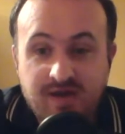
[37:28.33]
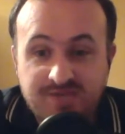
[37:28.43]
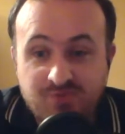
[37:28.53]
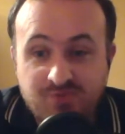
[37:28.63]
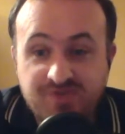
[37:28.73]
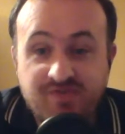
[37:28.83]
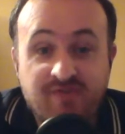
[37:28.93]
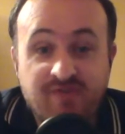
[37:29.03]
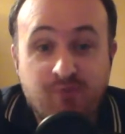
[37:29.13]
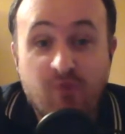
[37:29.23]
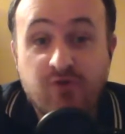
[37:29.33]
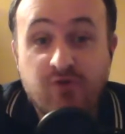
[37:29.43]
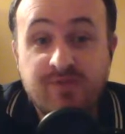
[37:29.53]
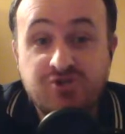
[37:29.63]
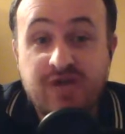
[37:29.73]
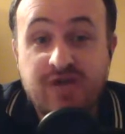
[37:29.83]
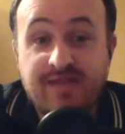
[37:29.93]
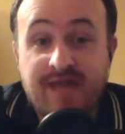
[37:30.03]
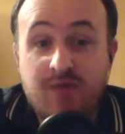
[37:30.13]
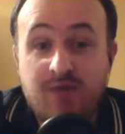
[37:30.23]
I suppose if both could be
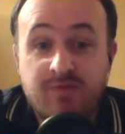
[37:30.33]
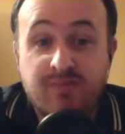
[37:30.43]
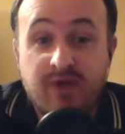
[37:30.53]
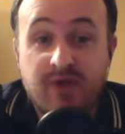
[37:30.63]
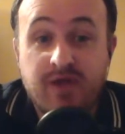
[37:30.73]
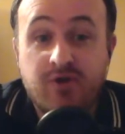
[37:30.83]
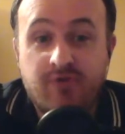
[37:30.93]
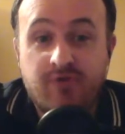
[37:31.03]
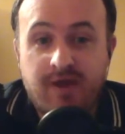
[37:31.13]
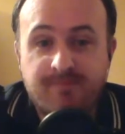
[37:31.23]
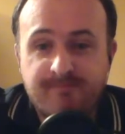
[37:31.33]
drained, that would be pretty good, right?